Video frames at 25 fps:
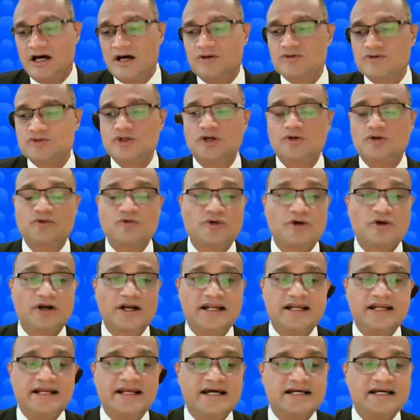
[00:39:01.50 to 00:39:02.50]
towns or
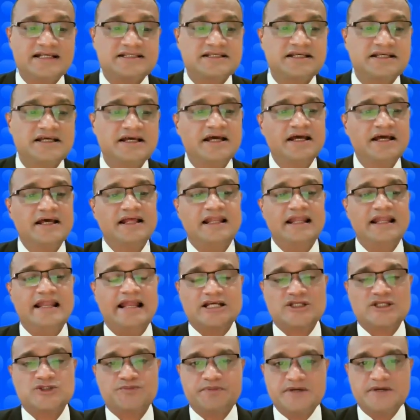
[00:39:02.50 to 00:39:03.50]
rural areas,
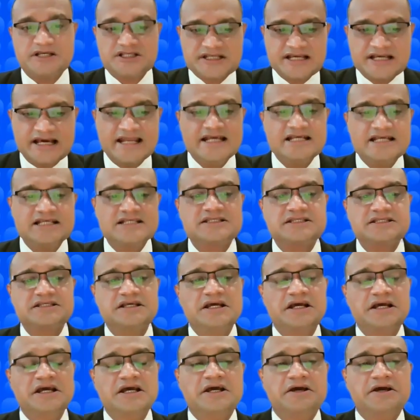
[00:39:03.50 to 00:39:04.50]
lack
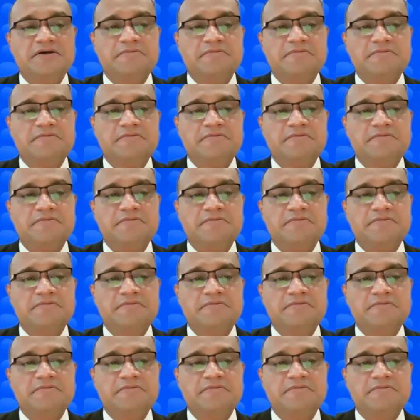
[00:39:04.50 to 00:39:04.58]
specialists,